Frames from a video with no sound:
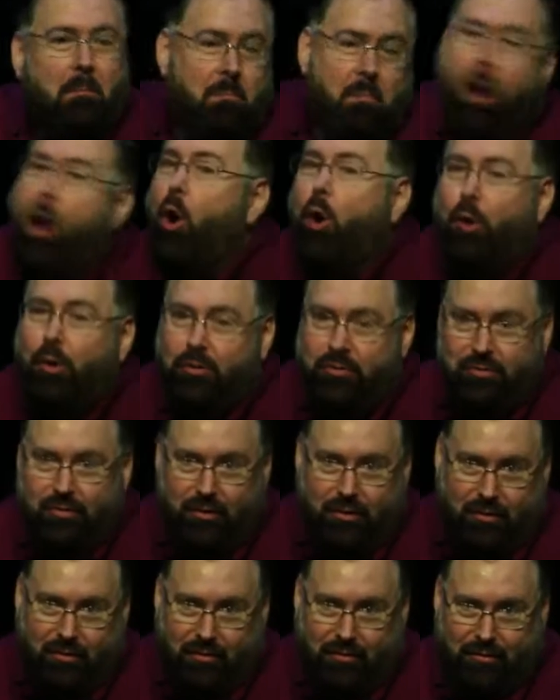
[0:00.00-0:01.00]

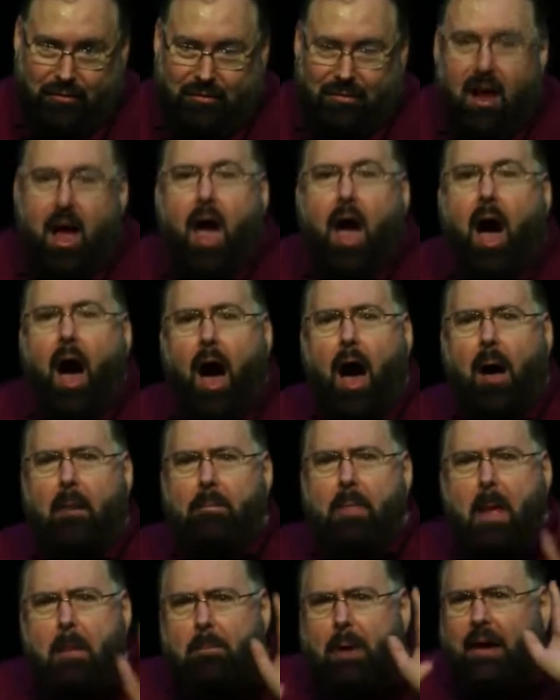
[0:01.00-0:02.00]
Moses. Uh,
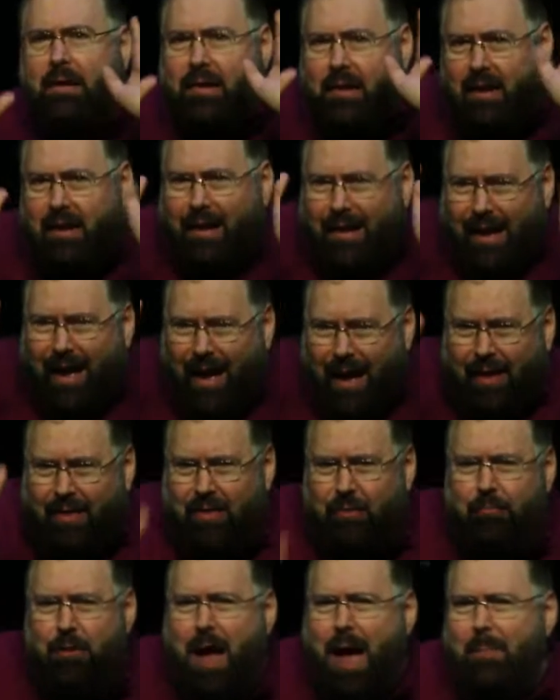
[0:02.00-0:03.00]
but
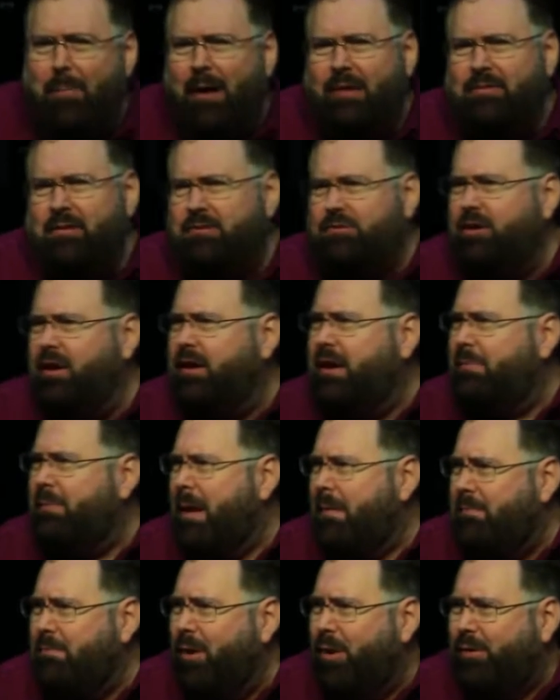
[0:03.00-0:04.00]
the rabbis are talking
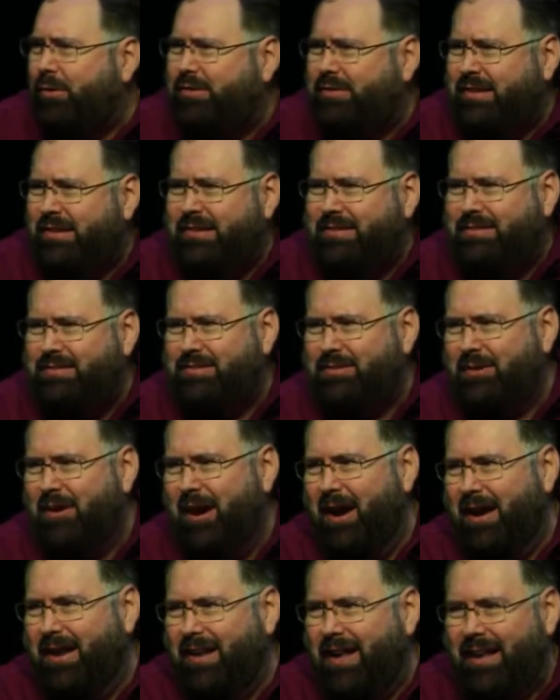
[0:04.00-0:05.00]
about Moses,
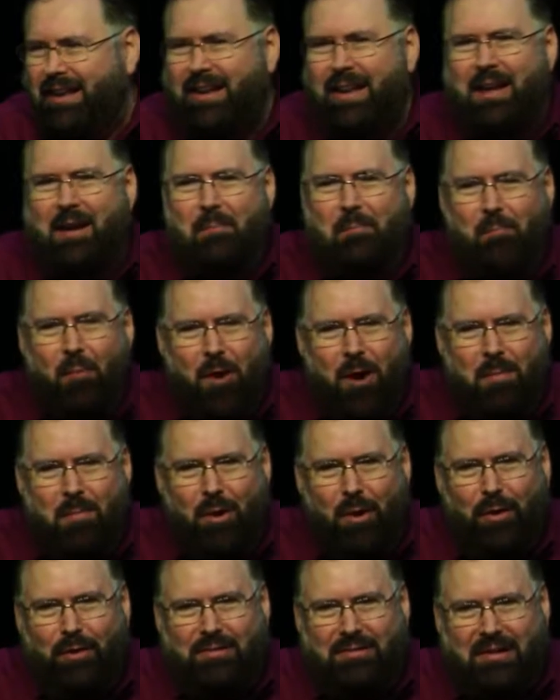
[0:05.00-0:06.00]
right? And more
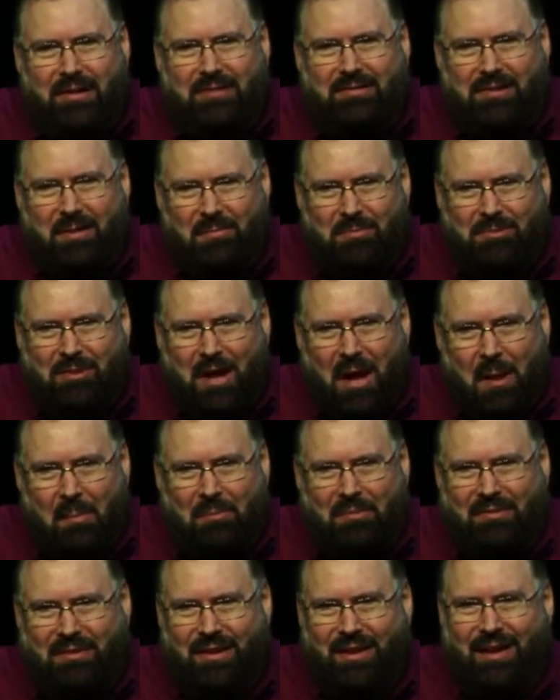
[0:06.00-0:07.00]
Moses
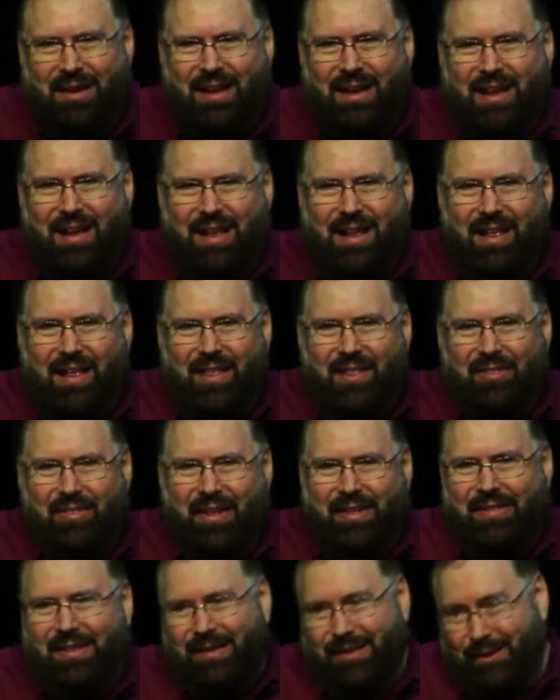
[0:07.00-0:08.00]
sometimes
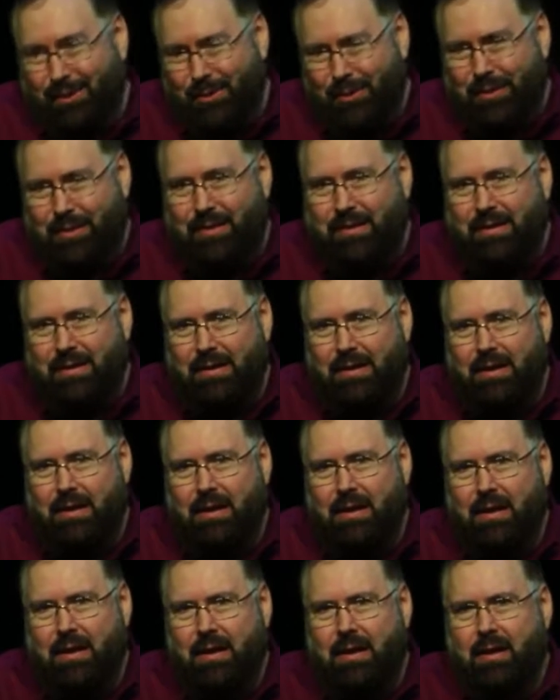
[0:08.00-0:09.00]
than the Lord.
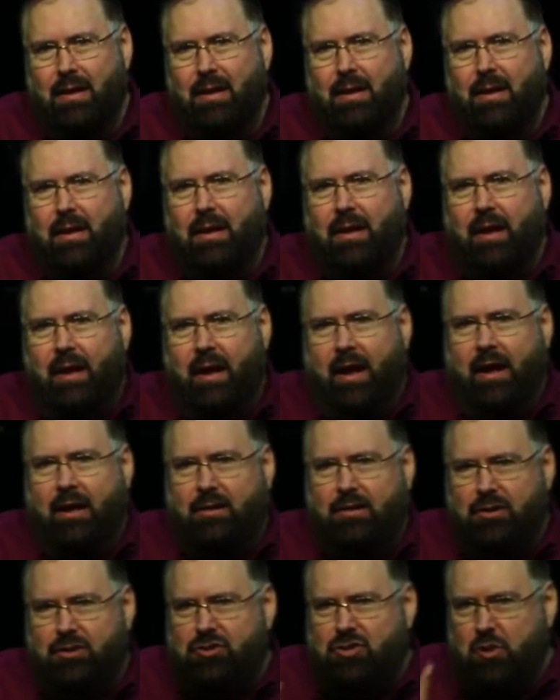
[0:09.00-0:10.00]

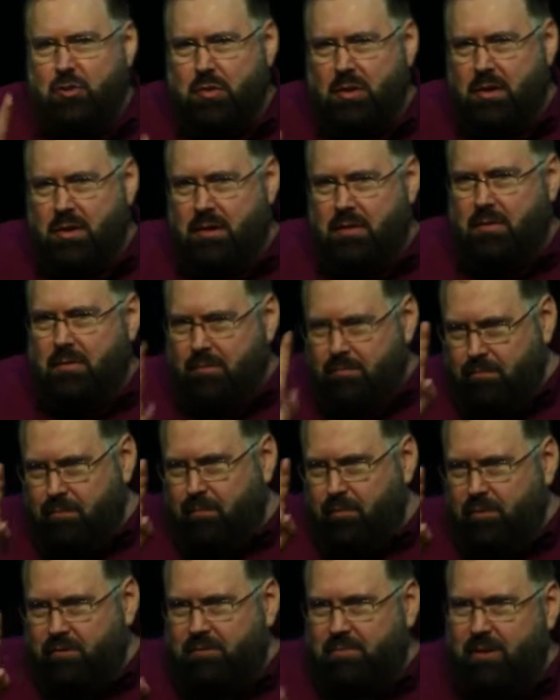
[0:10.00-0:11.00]
And Yeshua
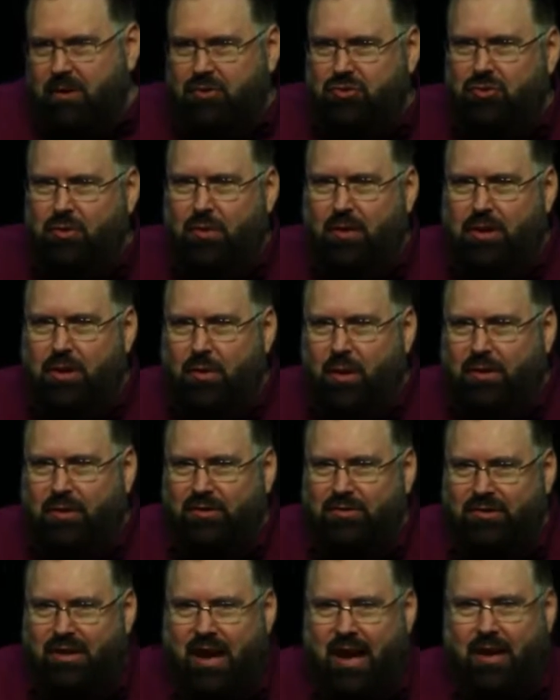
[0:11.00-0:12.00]
wants to make sure you
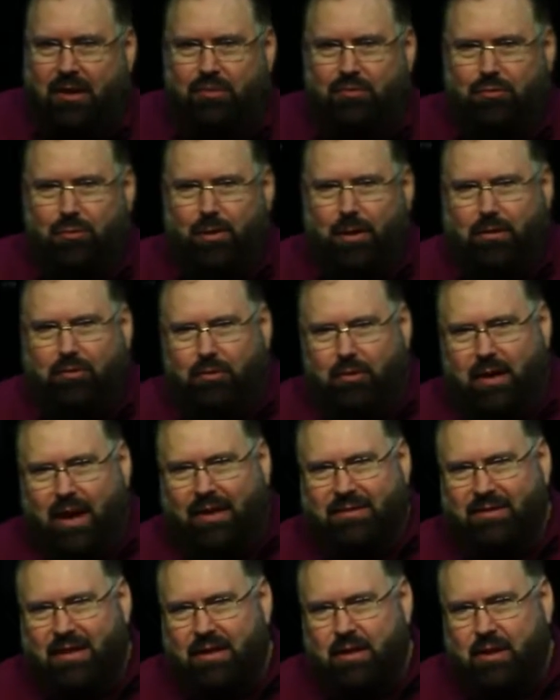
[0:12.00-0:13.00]
understand, truly, truly, I say